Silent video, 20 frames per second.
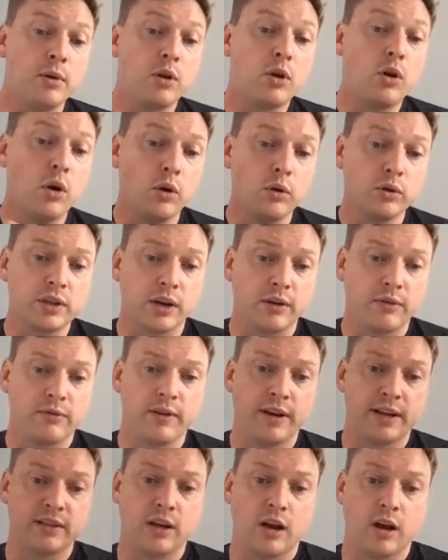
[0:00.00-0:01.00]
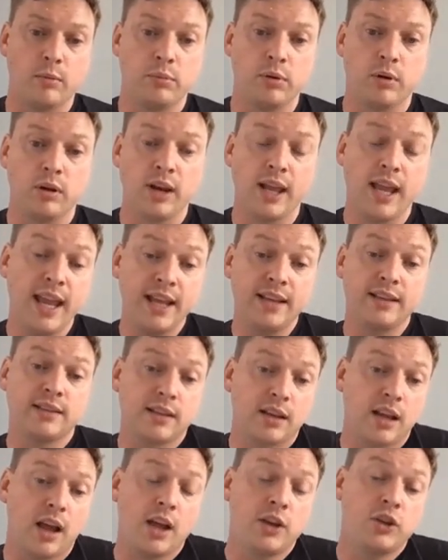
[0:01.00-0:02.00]
Corda, for example,
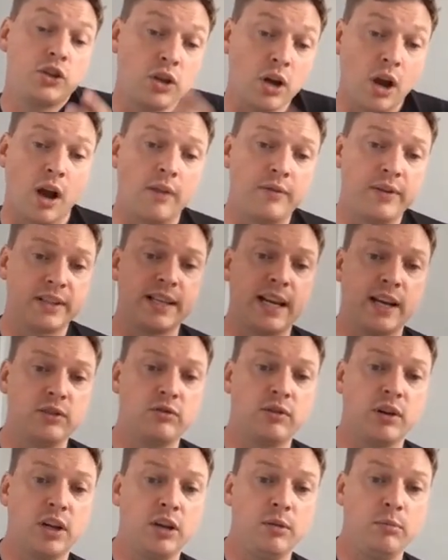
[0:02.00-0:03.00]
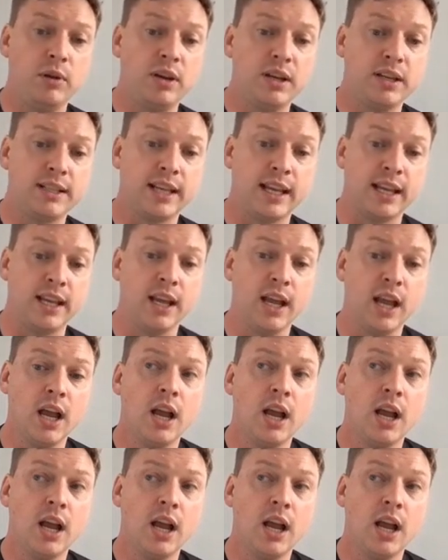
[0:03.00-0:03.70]
is a Java-centric community.